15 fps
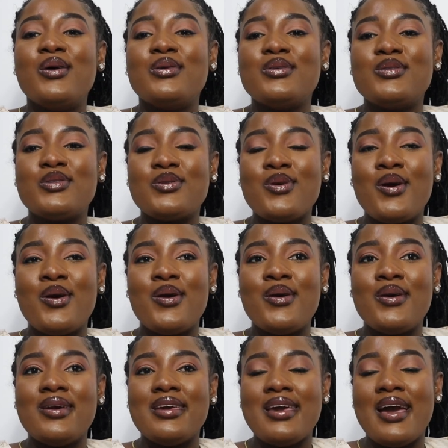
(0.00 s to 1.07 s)
So
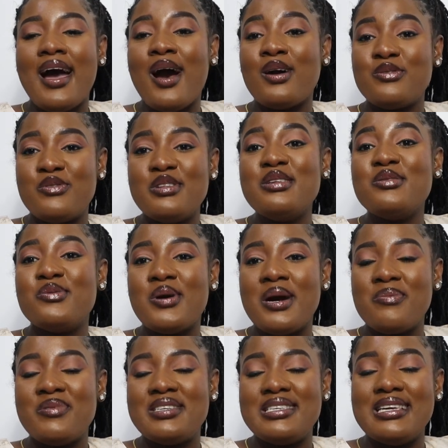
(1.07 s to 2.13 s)
yeah, I really do
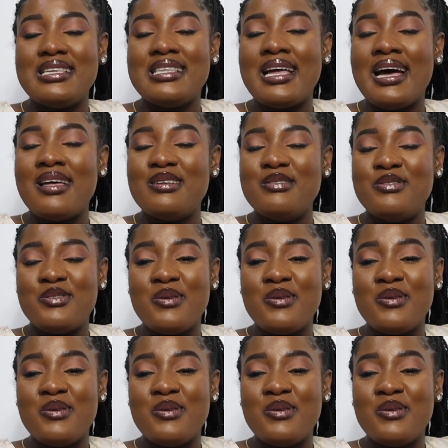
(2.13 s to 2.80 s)
appreciate that.